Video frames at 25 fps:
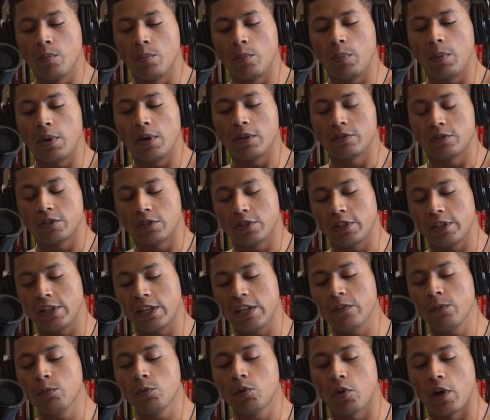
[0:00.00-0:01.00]
But to
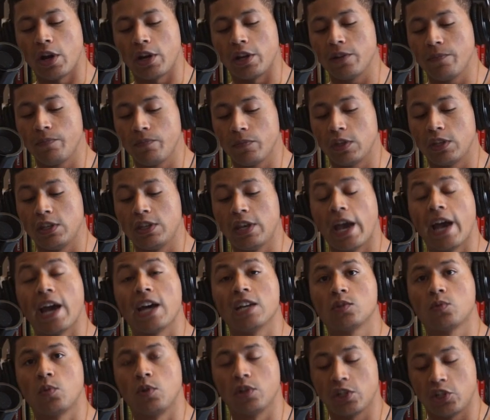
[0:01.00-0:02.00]
give him credit, he
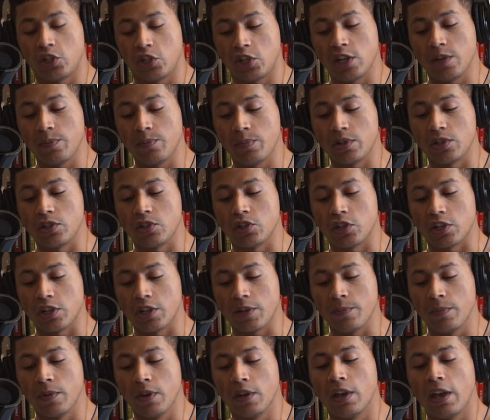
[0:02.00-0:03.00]
has won a
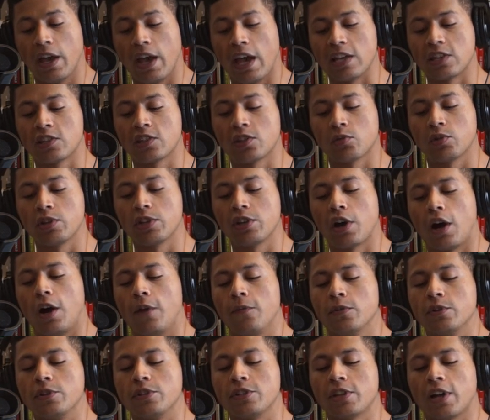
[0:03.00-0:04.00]
championship, has 3
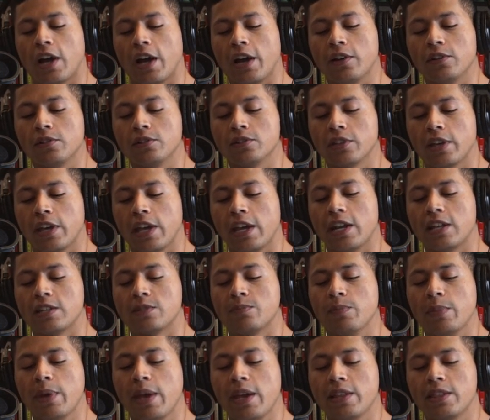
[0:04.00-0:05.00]
conference titles, and has
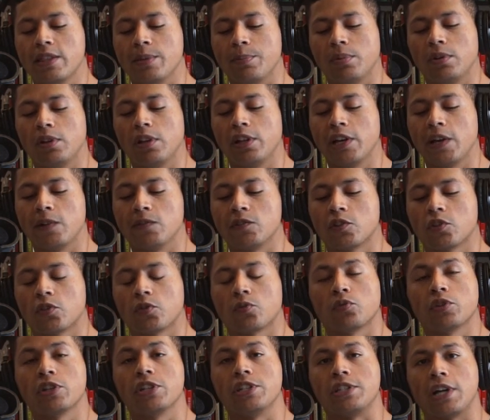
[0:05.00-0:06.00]
made the playoffs
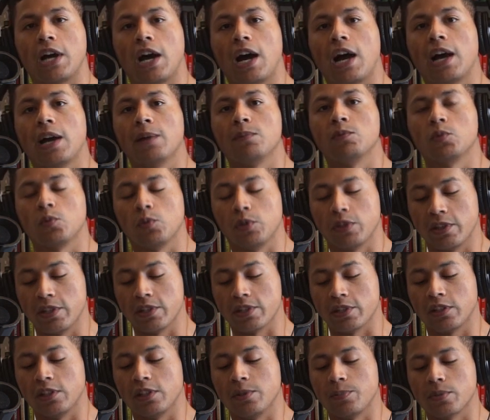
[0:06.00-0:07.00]
3 times with
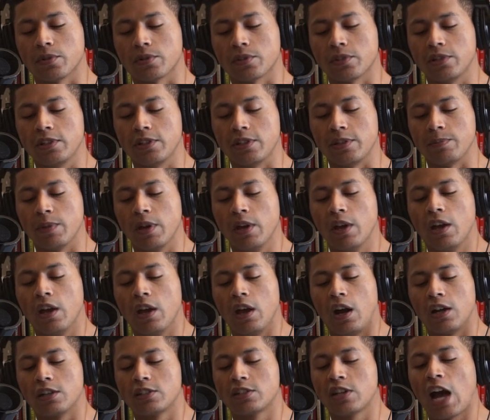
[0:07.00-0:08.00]
this Clippers team,
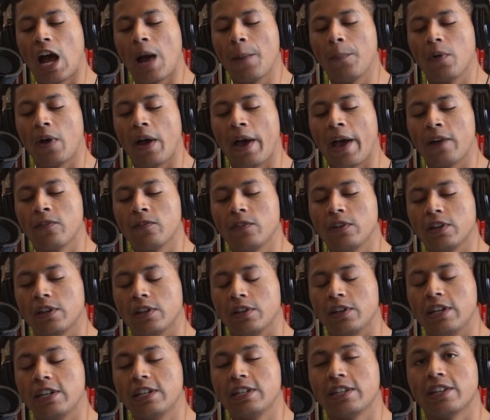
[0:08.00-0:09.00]
on top of having
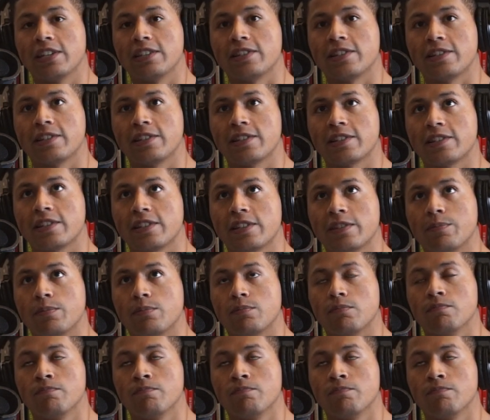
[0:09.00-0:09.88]
an inconsistent